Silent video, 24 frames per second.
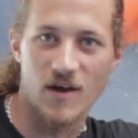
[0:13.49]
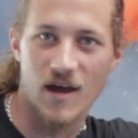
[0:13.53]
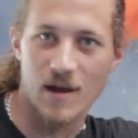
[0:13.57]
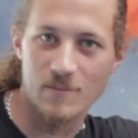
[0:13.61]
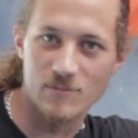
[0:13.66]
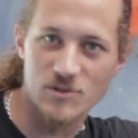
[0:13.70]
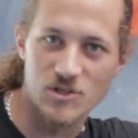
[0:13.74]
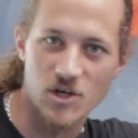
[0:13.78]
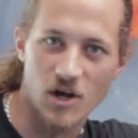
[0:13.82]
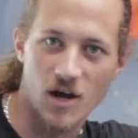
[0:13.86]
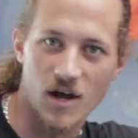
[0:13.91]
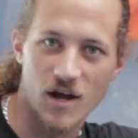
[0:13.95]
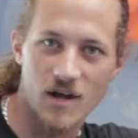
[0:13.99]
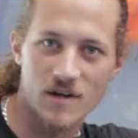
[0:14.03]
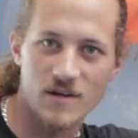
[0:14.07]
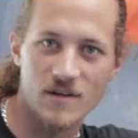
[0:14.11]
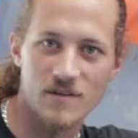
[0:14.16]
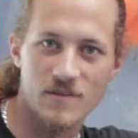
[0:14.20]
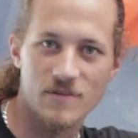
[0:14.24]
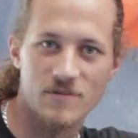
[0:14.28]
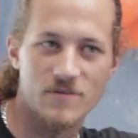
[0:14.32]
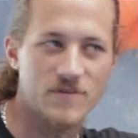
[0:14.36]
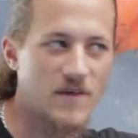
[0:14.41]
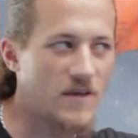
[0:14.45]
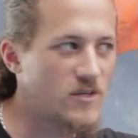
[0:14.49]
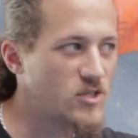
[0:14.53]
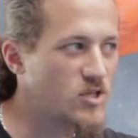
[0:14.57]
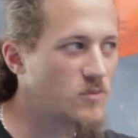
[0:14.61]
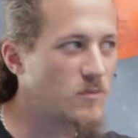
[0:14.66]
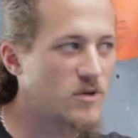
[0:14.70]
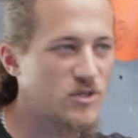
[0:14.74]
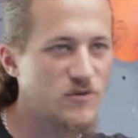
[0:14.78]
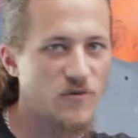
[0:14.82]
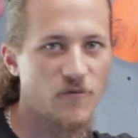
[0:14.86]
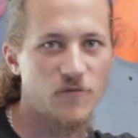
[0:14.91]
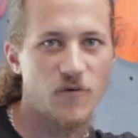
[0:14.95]
I'm John. Thanks so
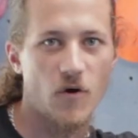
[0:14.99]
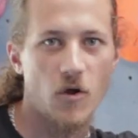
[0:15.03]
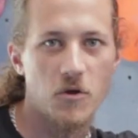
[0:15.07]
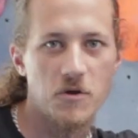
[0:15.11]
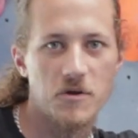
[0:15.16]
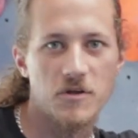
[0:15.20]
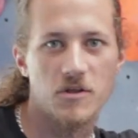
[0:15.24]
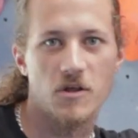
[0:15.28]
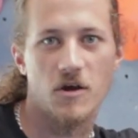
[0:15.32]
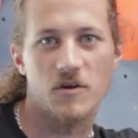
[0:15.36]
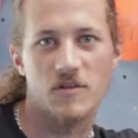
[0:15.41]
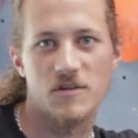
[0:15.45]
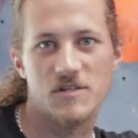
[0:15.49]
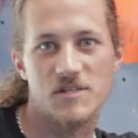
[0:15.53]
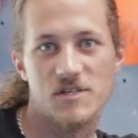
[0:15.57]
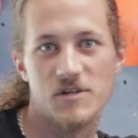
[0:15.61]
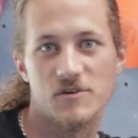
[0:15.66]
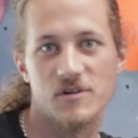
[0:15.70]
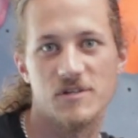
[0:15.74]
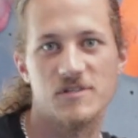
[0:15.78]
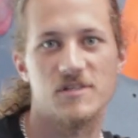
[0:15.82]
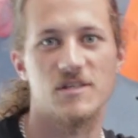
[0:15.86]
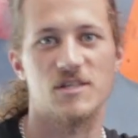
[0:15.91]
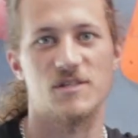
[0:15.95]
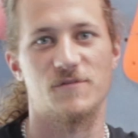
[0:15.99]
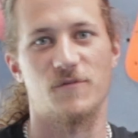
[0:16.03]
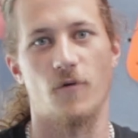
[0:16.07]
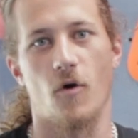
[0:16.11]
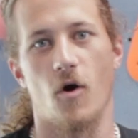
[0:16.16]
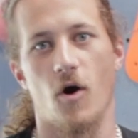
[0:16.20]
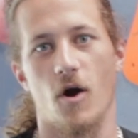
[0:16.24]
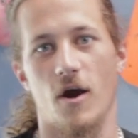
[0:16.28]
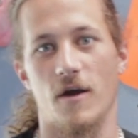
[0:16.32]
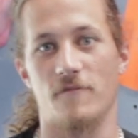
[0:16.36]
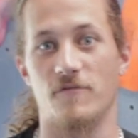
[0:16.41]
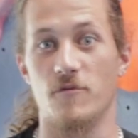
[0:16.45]
much for following along the series this
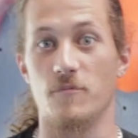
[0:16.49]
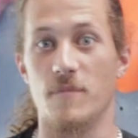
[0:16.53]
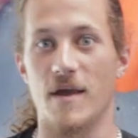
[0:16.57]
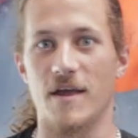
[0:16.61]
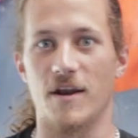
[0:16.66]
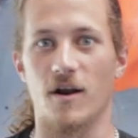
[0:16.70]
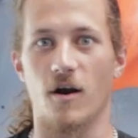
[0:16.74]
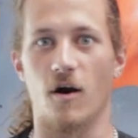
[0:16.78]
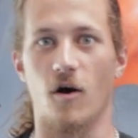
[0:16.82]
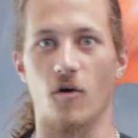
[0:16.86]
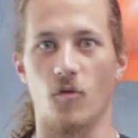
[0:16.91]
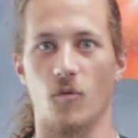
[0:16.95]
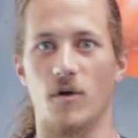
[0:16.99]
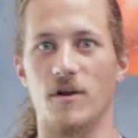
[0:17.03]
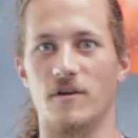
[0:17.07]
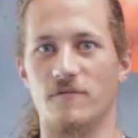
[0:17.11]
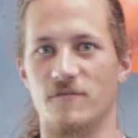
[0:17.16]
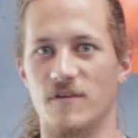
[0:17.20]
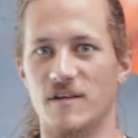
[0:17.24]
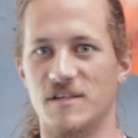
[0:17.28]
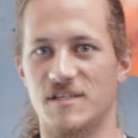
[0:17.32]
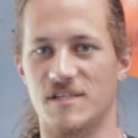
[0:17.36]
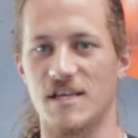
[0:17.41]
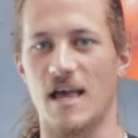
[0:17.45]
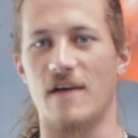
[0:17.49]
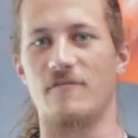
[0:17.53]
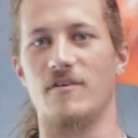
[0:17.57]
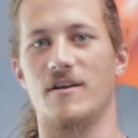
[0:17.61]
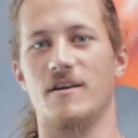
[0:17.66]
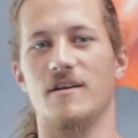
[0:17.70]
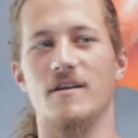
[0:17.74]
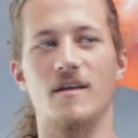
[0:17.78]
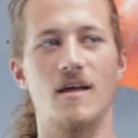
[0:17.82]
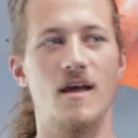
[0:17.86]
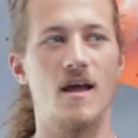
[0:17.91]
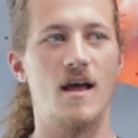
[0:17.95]
far. If you made it all the way to
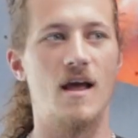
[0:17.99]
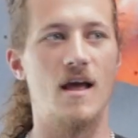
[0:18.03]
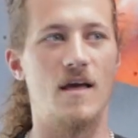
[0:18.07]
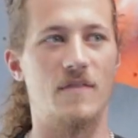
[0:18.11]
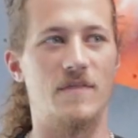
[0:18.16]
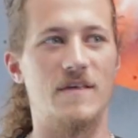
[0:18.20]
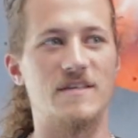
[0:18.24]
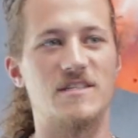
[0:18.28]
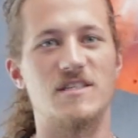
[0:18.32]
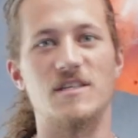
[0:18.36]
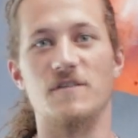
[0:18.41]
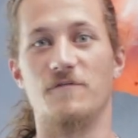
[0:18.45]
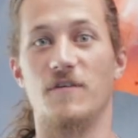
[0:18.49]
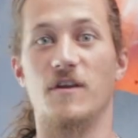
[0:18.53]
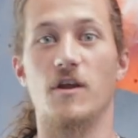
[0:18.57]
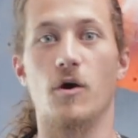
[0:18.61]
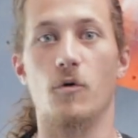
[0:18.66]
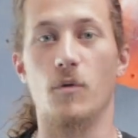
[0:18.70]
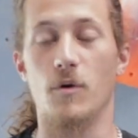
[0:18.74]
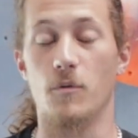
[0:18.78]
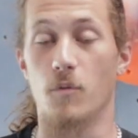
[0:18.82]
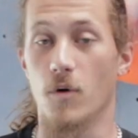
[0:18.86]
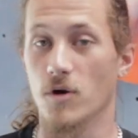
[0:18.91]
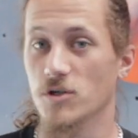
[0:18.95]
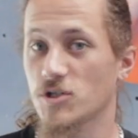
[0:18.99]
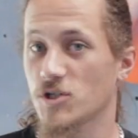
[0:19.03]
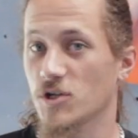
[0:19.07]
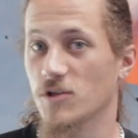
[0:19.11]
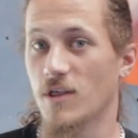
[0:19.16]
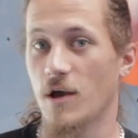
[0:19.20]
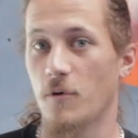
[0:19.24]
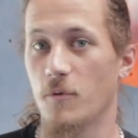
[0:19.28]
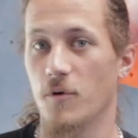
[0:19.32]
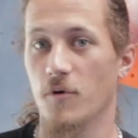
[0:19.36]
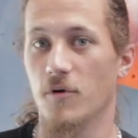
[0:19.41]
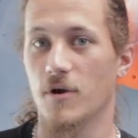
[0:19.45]
V7, this is a video we weren't sure
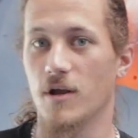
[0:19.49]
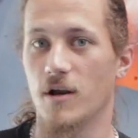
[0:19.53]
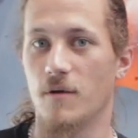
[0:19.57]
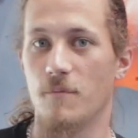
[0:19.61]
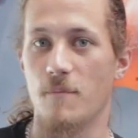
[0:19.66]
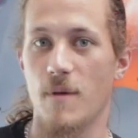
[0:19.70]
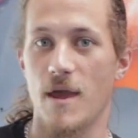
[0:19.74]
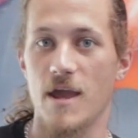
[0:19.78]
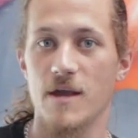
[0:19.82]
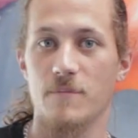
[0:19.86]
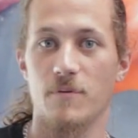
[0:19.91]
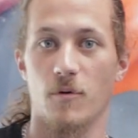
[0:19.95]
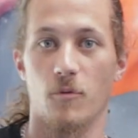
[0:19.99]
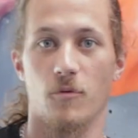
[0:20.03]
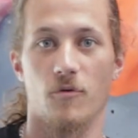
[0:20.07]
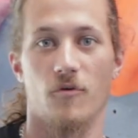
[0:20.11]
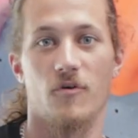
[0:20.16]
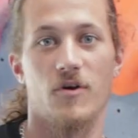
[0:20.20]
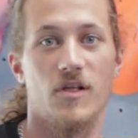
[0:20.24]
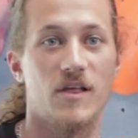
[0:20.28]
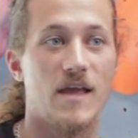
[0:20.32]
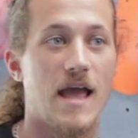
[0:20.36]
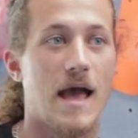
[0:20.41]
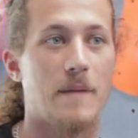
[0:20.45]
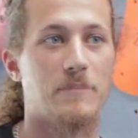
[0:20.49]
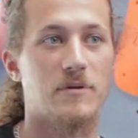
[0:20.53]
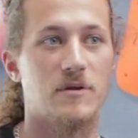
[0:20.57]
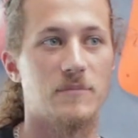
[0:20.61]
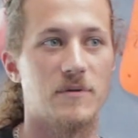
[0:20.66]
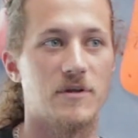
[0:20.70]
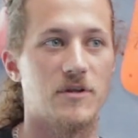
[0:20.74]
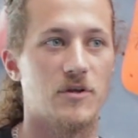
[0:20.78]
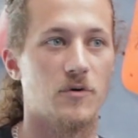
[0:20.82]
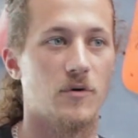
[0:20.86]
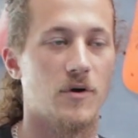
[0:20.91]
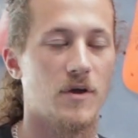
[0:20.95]
that we were going to make, but we're really happy to
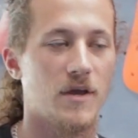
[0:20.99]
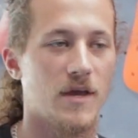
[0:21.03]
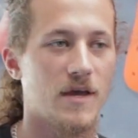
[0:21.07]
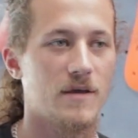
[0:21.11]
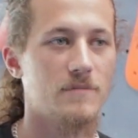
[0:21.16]
be doing it.